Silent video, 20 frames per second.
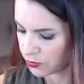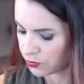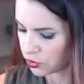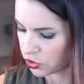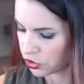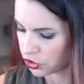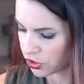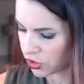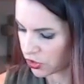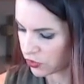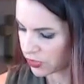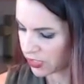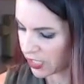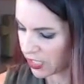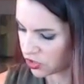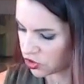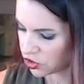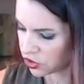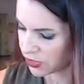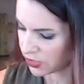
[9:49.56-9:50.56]
Push those
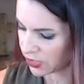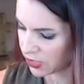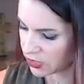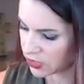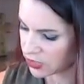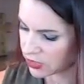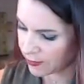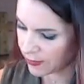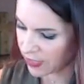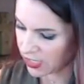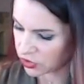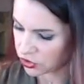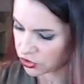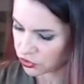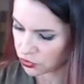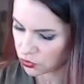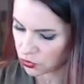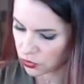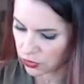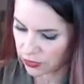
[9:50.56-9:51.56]
edges in to make
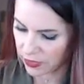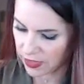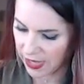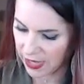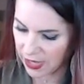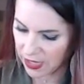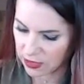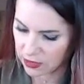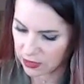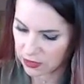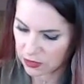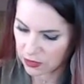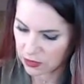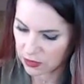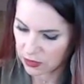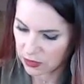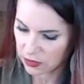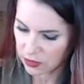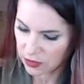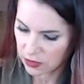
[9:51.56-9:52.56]
sure that
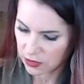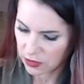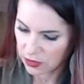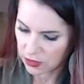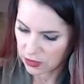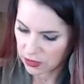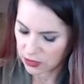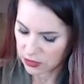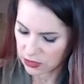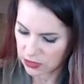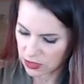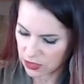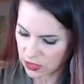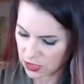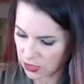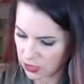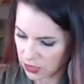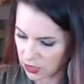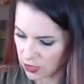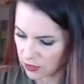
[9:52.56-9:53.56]
it's
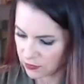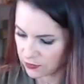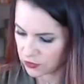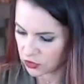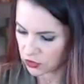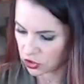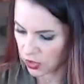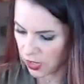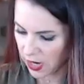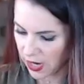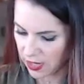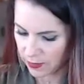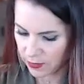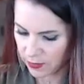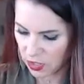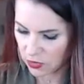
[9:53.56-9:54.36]
thick enough to grab.